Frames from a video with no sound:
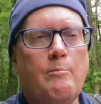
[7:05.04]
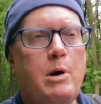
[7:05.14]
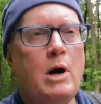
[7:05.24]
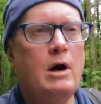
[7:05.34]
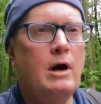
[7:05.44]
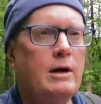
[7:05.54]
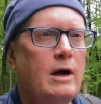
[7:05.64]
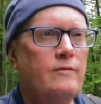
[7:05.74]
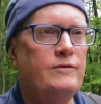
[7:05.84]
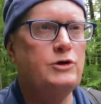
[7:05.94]
part
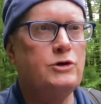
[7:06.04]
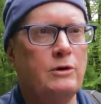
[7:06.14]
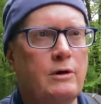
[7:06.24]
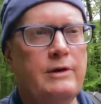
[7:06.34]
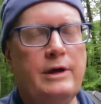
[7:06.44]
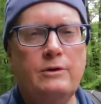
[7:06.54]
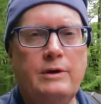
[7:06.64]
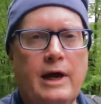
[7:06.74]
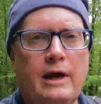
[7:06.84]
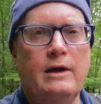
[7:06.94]
of the sugar that you
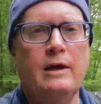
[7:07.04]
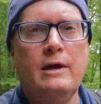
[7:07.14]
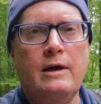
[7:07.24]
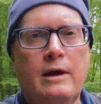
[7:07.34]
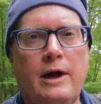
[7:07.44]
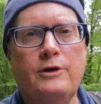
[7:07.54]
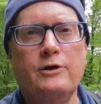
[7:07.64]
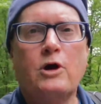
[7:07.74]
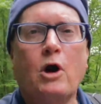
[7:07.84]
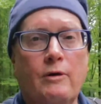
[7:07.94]
get in
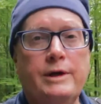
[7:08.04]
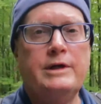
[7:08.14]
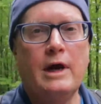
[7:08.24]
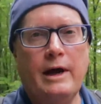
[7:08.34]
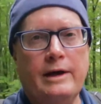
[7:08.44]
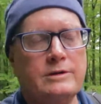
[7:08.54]
your current diet.